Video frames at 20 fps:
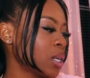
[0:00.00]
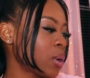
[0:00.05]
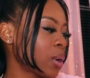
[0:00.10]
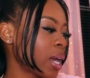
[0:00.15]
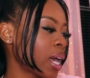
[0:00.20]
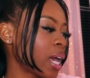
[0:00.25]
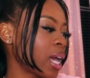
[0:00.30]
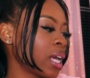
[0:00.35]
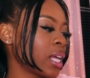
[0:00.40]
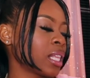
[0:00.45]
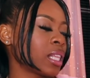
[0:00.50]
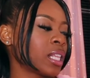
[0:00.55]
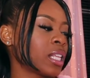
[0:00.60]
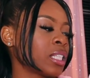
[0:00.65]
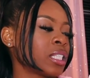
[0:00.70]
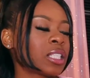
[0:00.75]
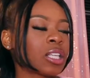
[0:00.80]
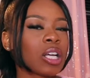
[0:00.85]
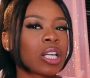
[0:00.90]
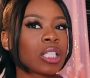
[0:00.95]
Okay, it
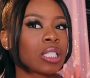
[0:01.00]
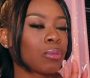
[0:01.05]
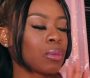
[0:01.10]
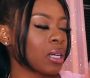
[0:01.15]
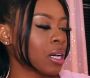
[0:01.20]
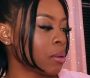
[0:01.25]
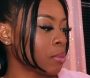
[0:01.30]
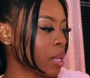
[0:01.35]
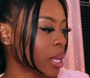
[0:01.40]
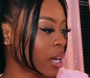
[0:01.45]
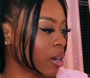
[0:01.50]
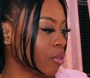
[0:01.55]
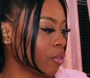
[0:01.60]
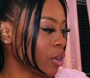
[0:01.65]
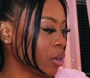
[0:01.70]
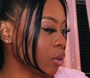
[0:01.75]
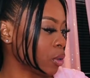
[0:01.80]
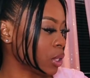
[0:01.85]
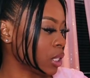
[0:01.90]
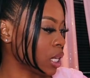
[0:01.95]
started to become like a
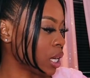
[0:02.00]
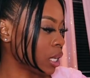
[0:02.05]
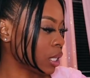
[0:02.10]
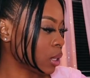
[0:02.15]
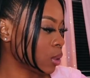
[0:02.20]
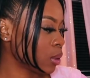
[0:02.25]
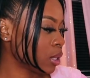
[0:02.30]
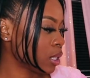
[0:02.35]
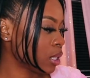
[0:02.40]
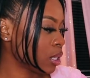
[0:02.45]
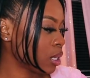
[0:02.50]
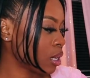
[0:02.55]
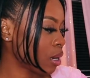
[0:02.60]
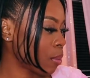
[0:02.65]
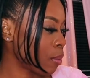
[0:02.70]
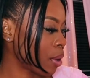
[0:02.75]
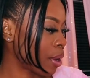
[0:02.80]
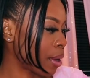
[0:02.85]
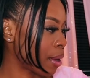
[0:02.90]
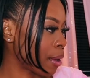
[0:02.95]
real tongue twister,
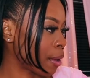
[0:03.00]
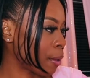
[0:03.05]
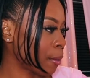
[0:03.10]
but